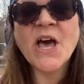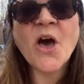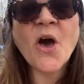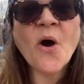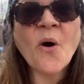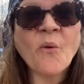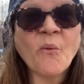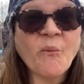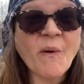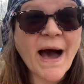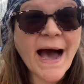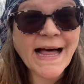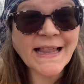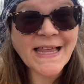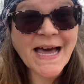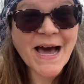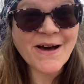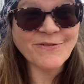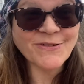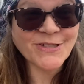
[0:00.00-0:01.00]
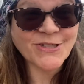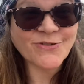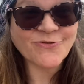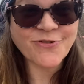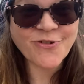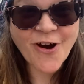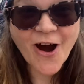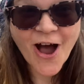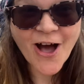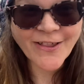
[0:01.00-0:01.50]
While I was
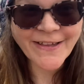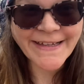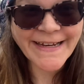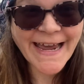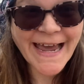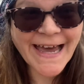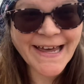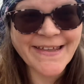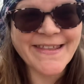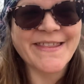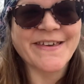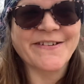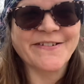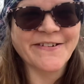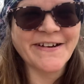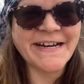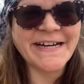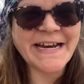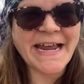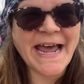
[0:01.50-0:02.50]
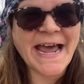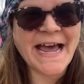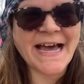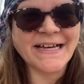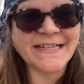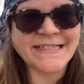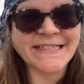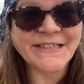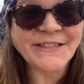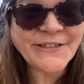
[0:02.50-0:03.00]
crawling out of the
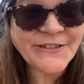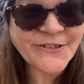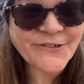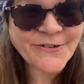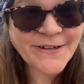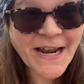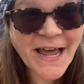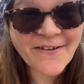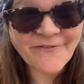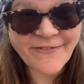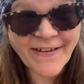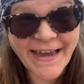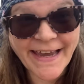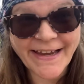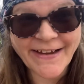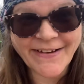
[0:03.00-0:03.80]
greenhouse, look what I found.